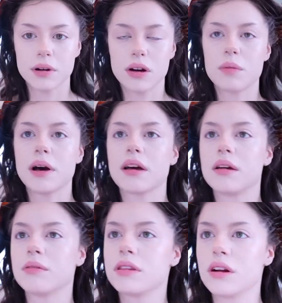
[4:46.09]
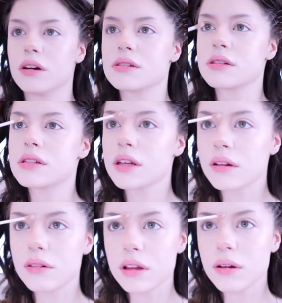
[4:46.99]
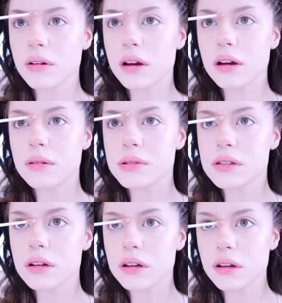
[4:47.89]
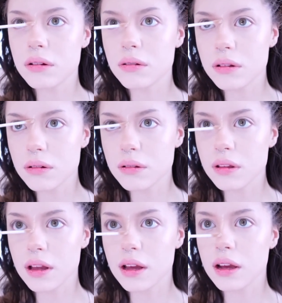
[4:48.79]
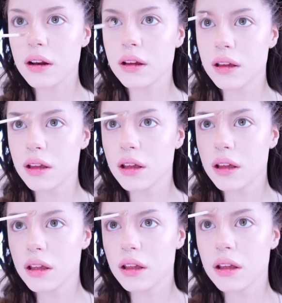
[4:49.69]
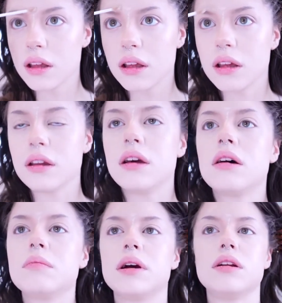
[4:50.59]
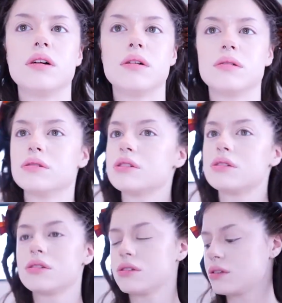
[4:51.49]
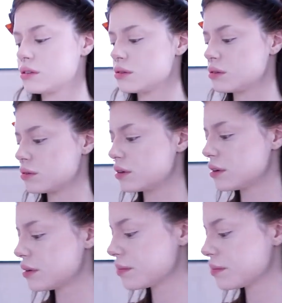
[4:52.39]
I'm gonna go back in with the NARS concealer really quick, and I'm just gonna do a little line down my nose to